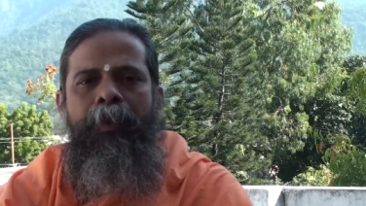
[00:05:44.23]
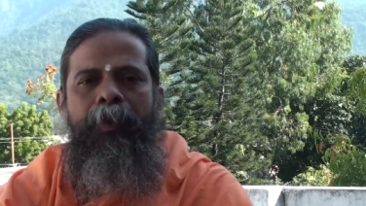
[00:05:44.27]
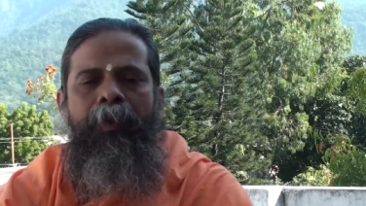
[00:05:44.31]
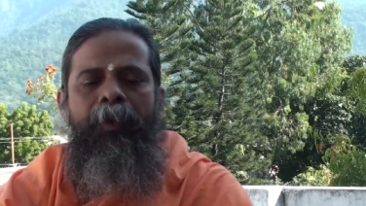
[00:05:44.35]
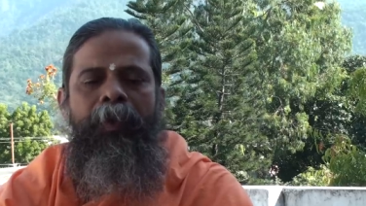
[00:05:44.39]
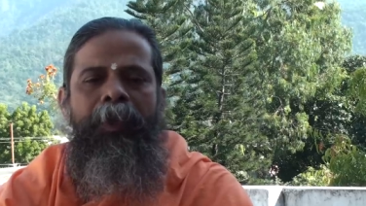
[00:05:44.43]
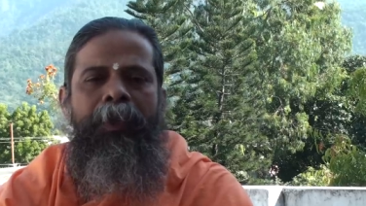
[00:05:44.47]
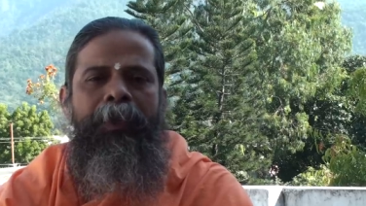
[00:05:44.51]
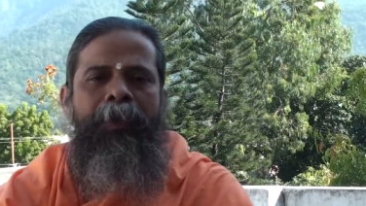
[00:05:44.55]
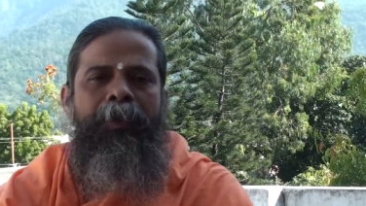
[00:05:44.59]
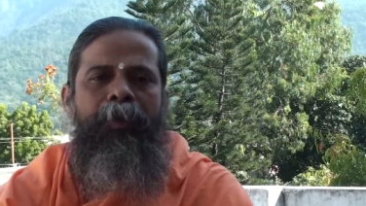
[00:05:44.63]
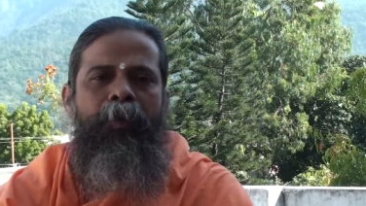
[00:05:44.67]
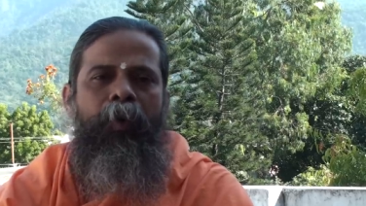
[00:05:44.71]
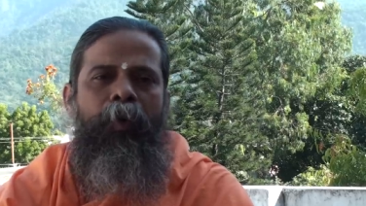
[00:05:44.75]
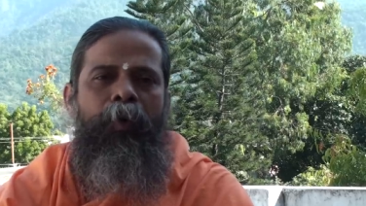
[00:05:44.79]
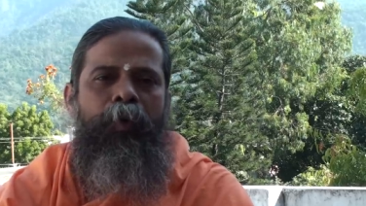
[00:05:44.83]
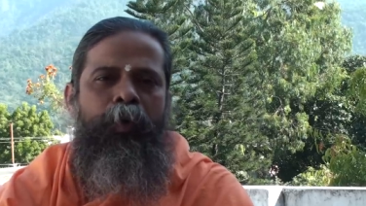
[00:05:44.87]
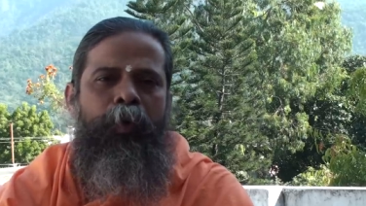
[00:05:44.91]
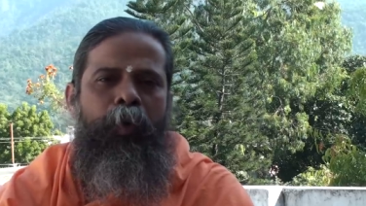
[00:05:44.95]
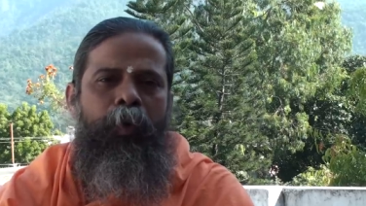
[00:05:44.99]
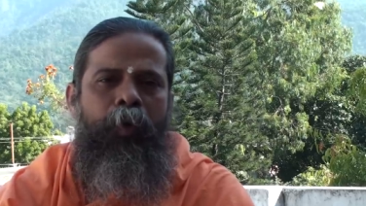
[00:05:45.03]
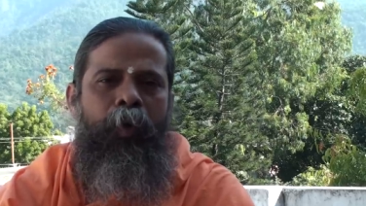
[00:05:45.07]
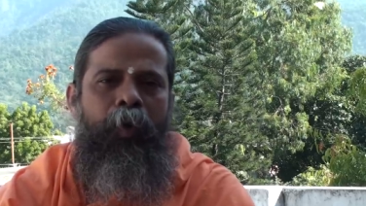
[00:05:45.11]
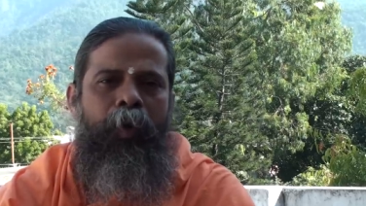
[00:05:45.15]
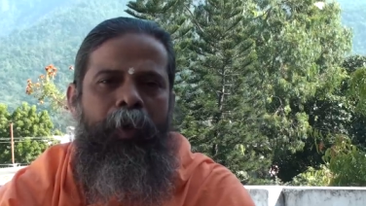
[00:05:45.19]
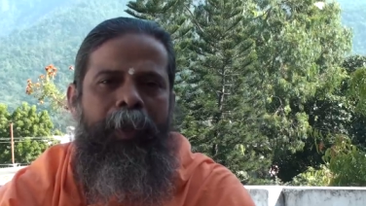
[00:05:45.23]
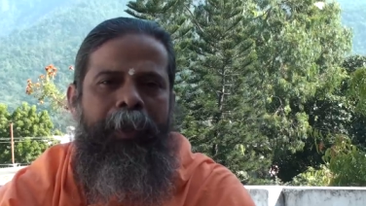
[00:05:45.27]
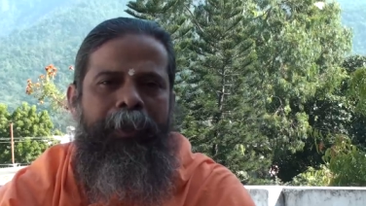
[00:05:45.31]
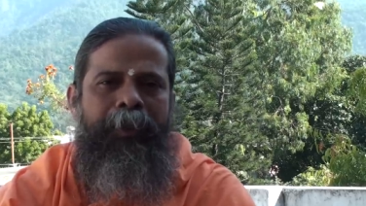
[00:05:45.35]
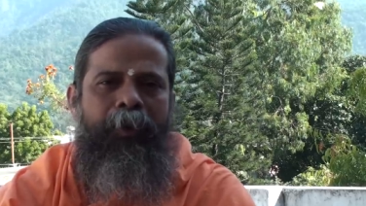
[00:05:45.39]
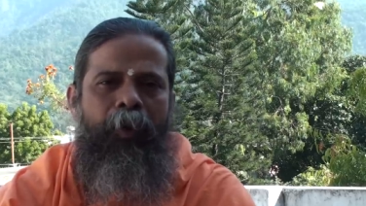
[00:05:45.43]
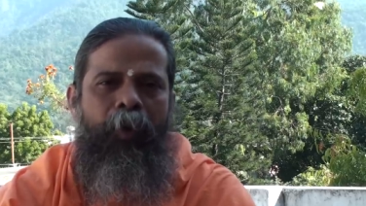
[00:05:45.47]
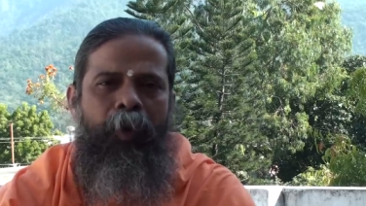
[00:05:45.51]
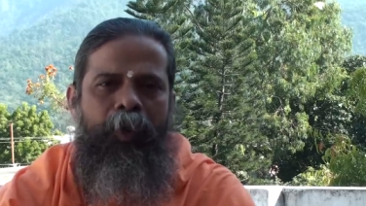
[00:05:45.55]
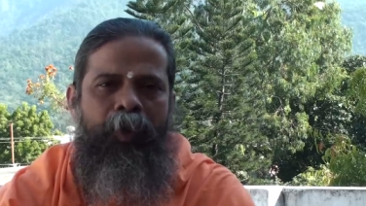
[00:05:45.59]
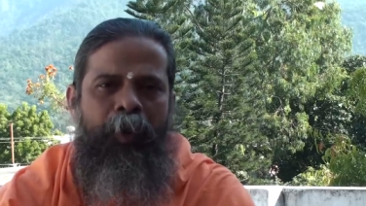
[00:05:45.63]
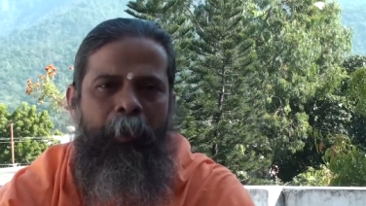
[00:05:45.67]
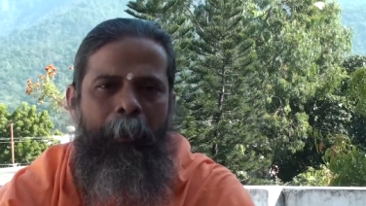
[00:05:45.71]
This is also called as
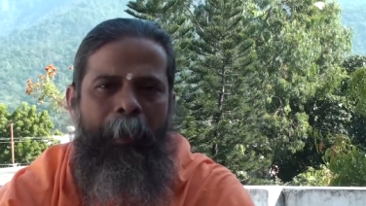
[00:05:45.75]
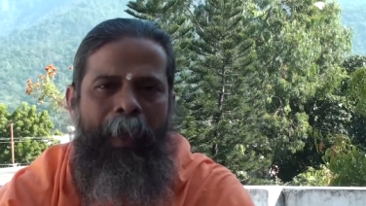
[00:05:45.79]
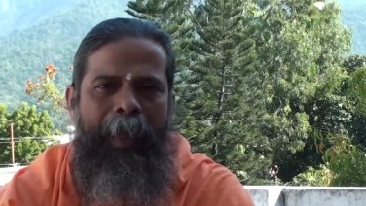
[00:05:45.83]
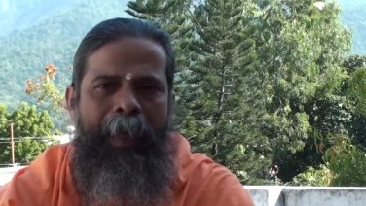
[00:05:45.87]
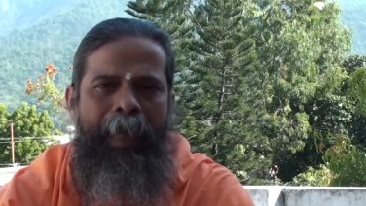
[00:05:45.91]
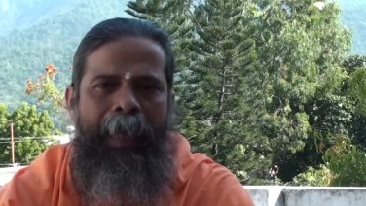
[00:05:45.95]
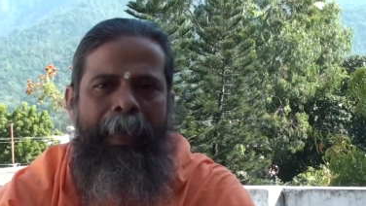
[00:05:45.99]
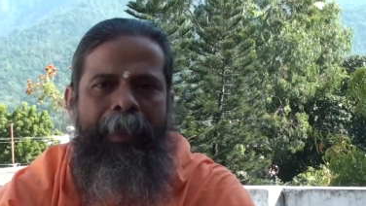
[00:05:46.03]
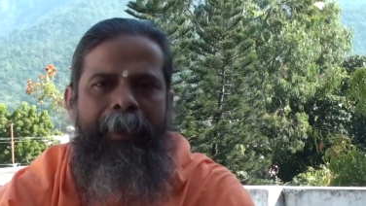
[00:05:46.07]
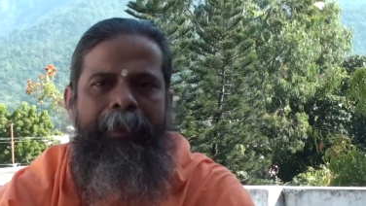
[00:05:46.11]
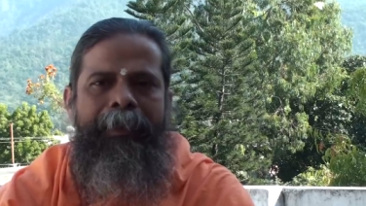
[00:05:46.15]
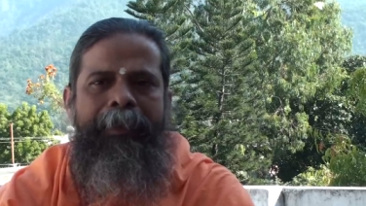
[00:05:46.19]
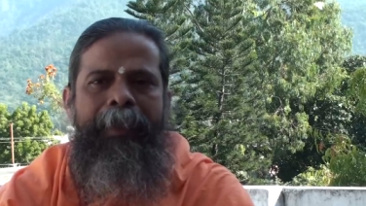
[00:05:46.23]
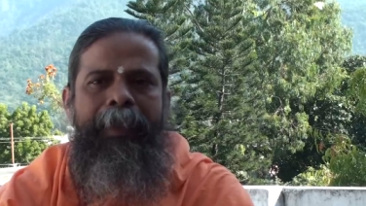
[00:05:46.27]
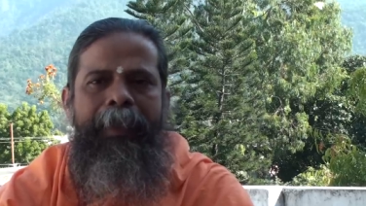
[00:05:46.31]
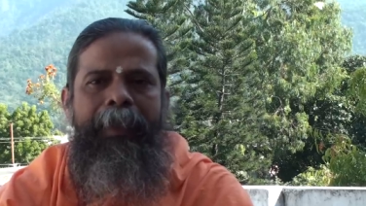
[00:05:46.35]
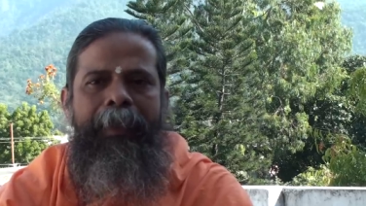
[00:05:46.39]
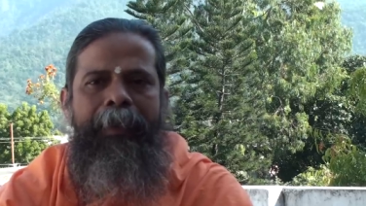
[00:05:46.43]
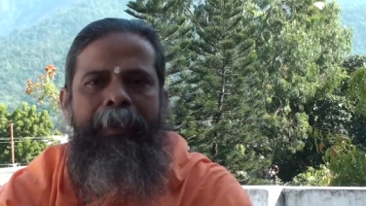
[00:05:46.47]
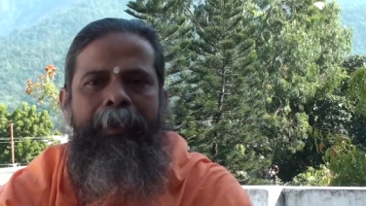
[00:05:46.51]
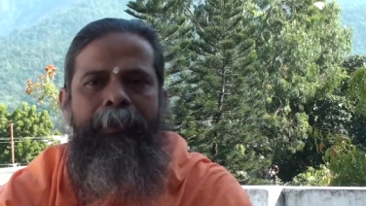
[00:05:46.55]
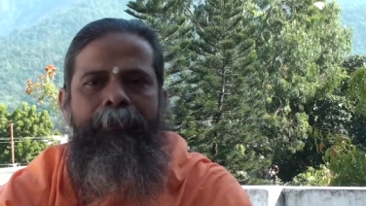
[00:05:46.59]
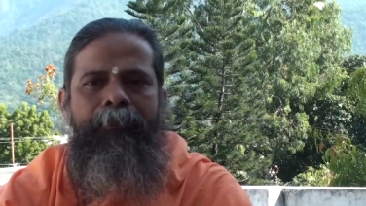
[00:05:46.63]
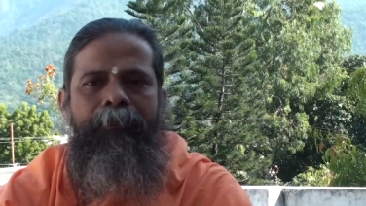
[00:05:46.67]
Ajapa Gayatri,